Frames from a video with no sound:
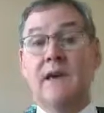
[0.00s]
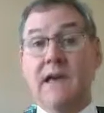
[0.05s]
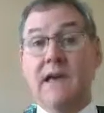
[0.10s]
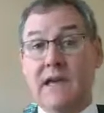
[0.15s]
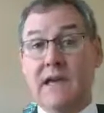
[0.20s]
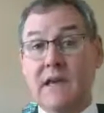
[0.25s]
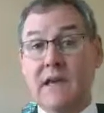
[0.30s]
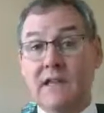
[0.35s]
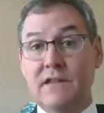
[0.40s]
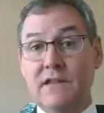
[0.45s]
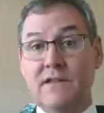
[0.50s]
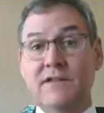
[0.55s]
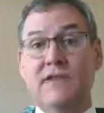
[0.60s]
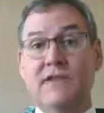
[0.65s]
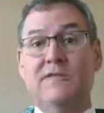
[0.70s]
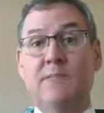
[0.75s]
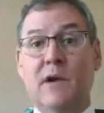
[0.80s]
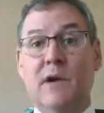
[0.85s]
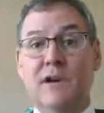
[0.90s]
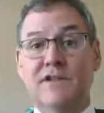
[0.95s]
Again, this
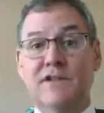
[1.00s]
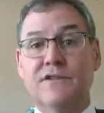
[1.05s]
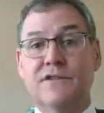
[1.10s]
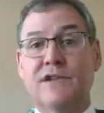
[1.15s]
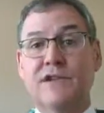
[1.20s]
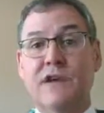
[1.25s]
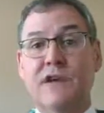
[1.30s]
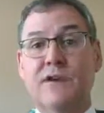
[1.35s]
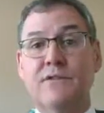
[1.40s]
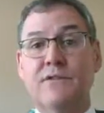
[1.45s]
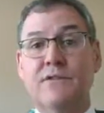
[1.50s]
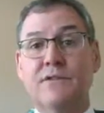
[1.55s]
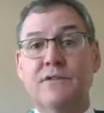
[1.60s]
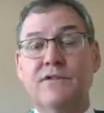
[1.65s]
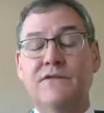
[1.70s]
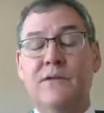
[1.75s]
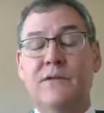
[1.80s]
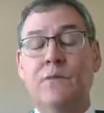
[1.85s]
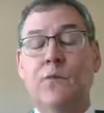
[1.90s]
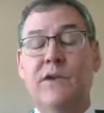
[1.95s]
is Marshall Jones
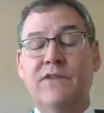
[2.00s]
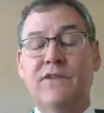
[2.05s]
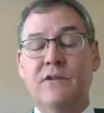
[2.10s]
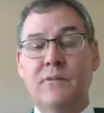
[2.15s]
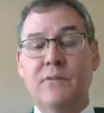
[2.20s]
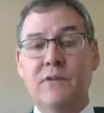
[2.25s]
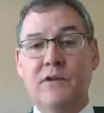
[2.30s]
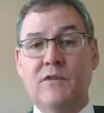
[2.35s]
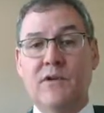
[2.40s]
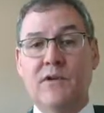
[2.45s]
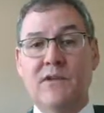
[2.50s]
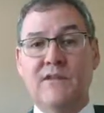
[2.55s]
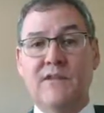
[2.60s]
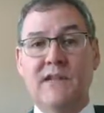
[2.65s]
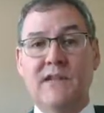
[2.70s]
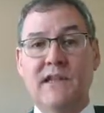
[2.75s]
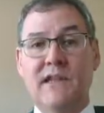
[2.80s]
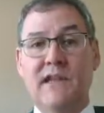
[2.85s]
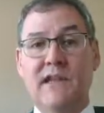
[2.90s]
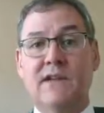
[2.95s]
from Winthrop
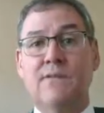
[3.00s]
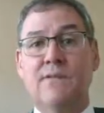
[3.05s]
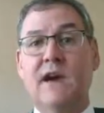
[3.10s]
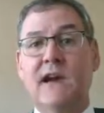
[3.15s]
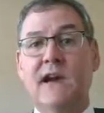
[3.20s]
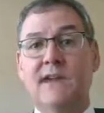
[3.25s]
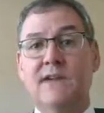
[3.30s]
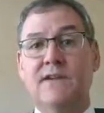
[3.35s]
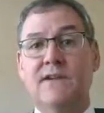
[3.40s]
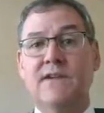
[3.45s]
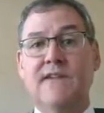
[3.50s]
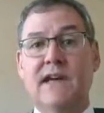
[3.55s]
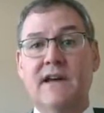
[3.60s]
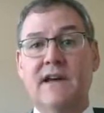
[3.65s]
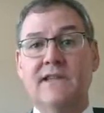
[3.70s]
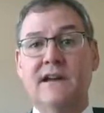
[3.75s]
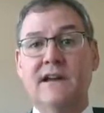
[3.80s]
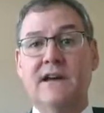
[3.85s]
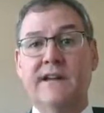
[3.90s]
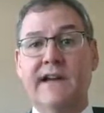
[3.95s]
University in Rock Hill,
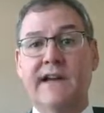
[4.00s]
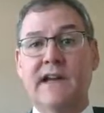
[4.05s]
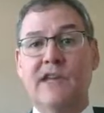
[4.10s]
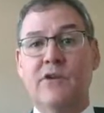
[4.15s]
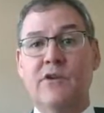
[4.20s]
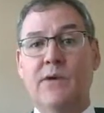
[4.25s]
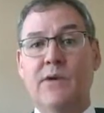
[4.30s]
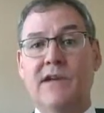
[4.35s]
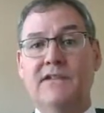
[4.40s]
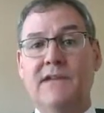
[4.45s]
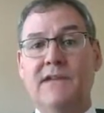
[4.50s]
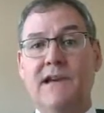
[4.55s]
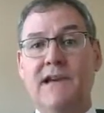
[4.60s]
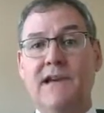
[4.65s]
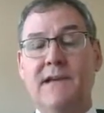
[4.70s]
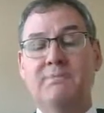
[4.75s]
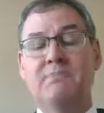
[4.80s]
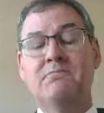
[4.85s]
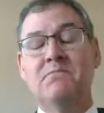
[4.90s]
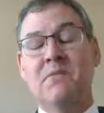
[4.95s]
South Carolina,
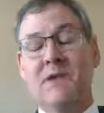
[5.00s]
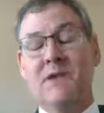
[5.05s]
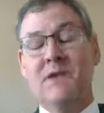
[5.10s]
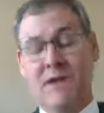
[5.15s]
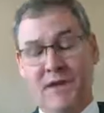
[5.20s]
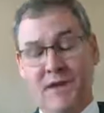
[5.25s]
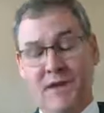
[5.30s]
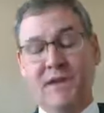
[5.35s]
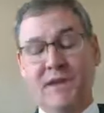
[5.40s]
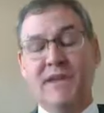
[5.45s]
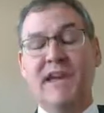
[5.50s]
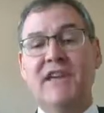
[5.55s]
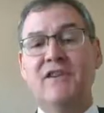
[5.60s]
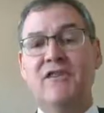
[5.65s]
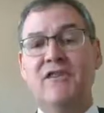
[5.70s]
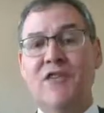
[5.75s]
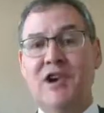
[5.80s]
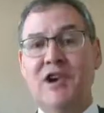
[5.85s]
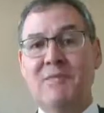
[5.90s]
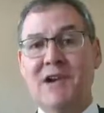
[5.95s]
USA. Thank
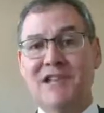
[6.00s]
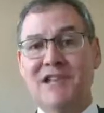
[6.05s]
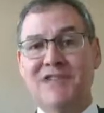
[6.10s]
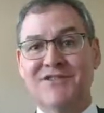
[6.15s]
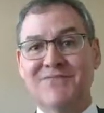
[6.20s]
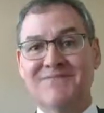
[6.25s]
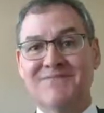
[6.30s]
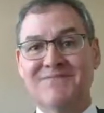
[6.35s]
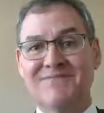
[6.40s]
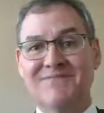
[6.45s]
you very much.